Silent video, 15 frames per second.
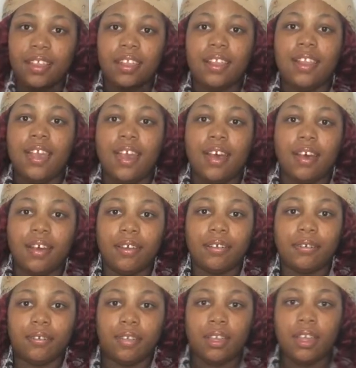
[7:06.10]
Now,
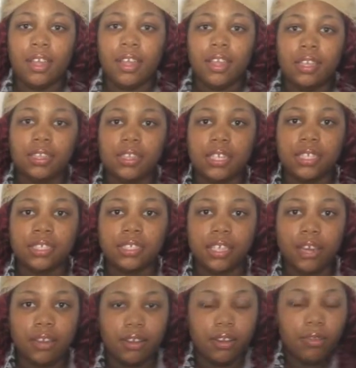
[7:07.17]
this
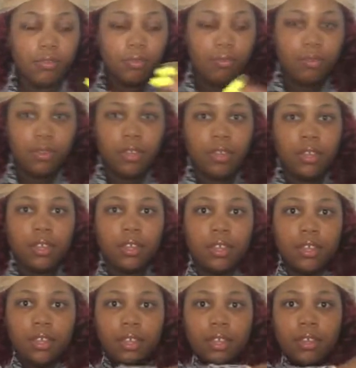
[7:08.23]
shirt, oh,
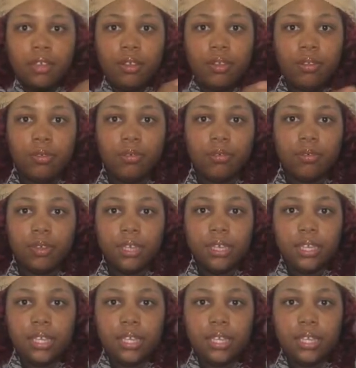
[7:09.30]
really?